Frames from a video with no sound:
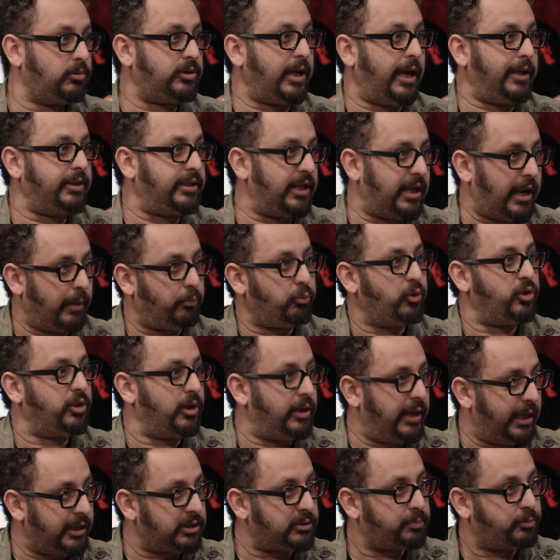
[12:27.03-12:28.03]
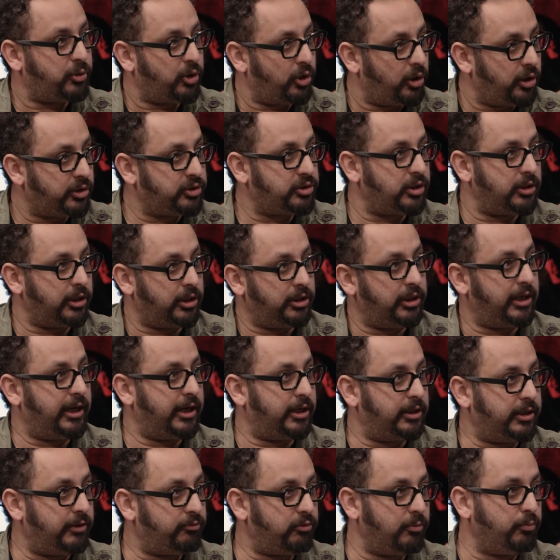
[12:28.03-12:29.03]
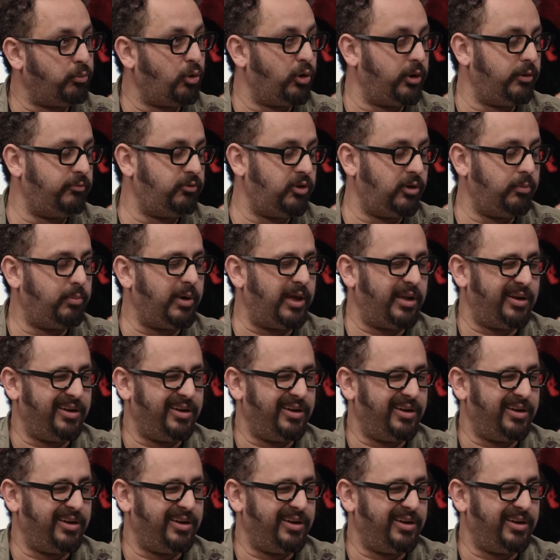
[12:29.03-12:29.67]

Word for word: take that up with the next person and you get a different point of view.